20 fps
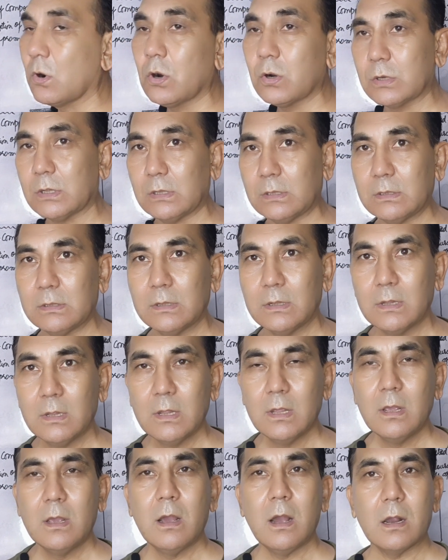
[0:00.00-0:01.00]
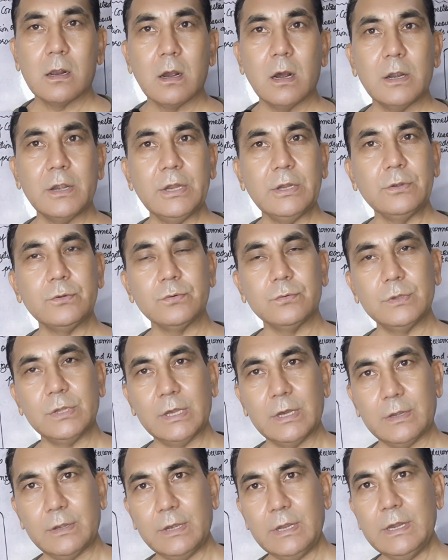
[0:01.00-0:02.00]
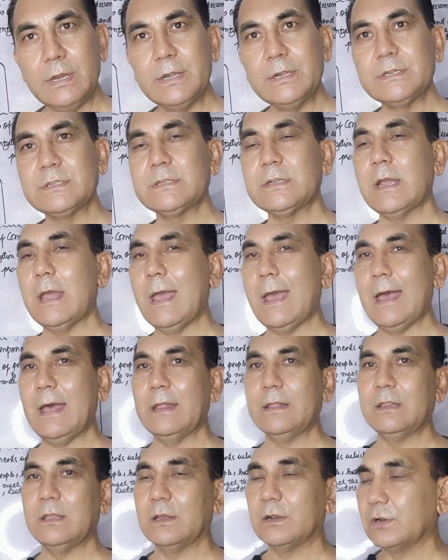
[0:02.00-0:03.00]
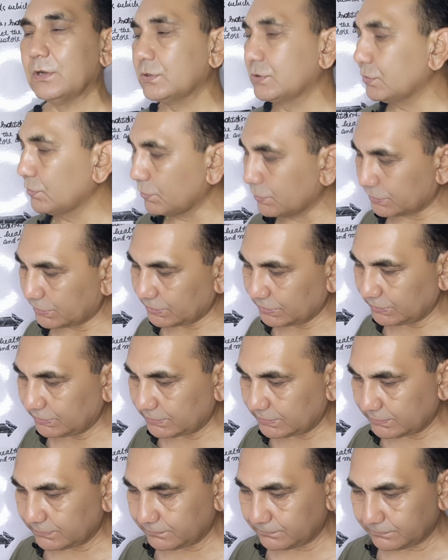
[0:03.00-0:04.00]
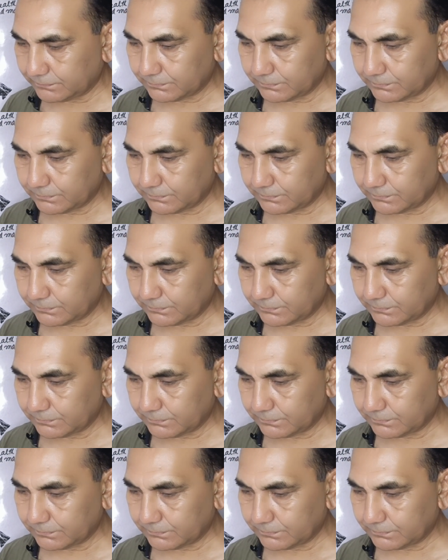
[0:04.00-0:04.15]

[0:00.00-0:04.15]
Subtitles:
model according to their needs and their resources.